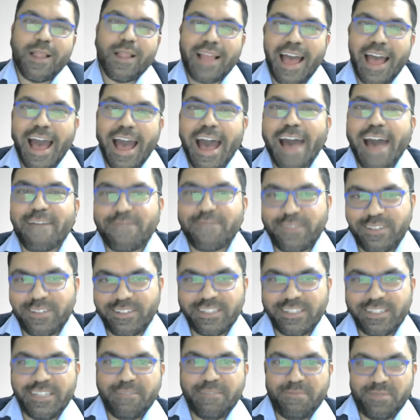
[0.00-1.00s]
have
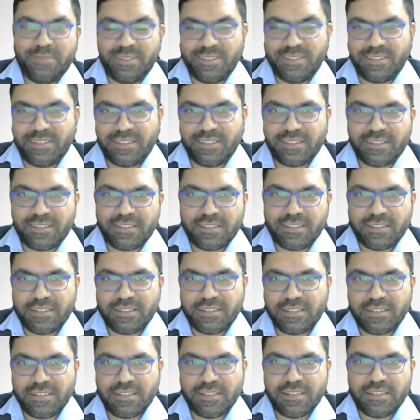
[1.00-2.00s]
dreams.
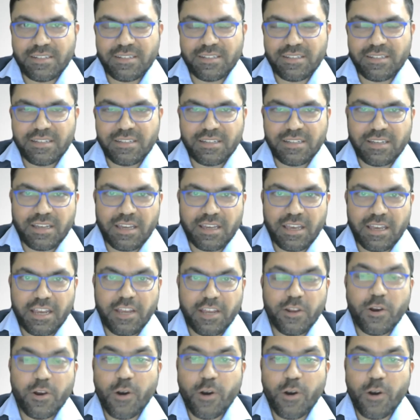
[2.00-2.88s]
In